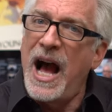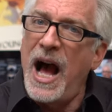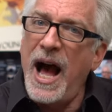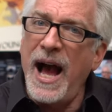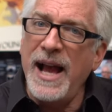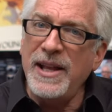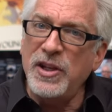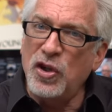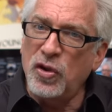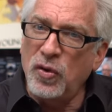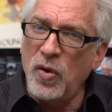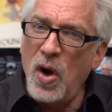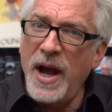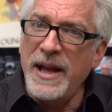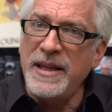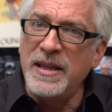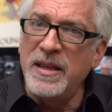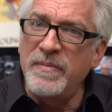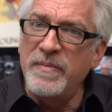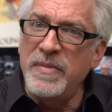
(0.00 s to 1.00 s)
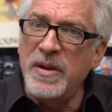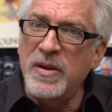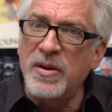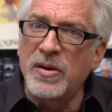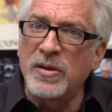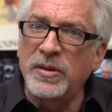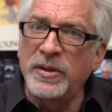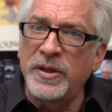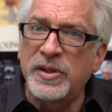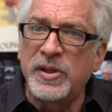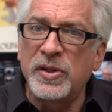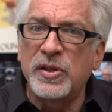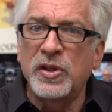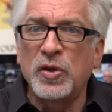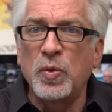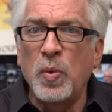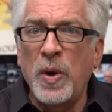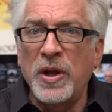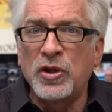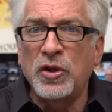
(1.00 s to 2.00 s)
I tried the mirrorless
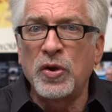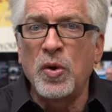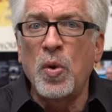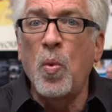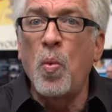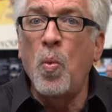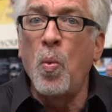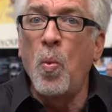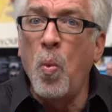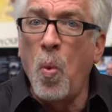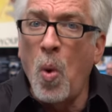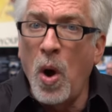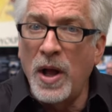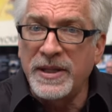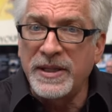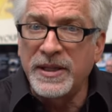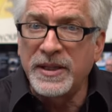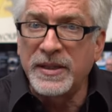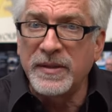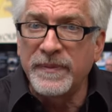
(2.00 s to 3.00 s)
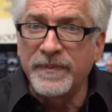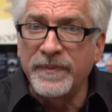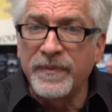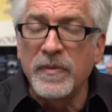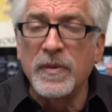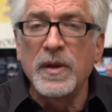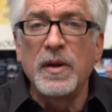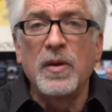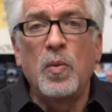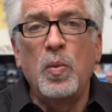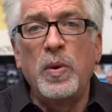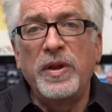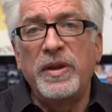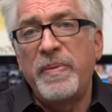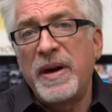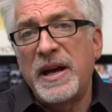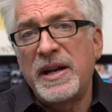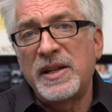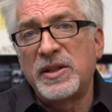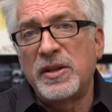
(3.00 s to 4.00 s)
switch once with the
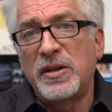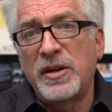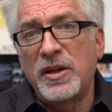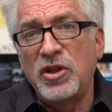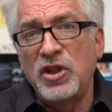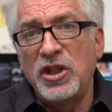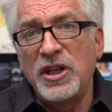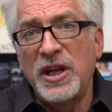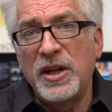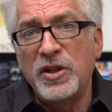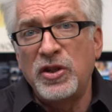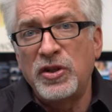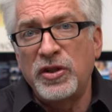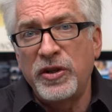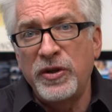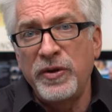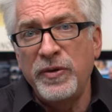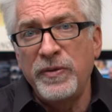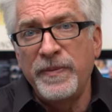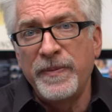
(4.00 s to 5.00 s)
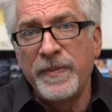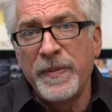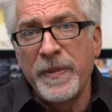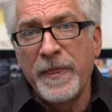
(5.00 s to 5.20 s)
Panasonic GH2.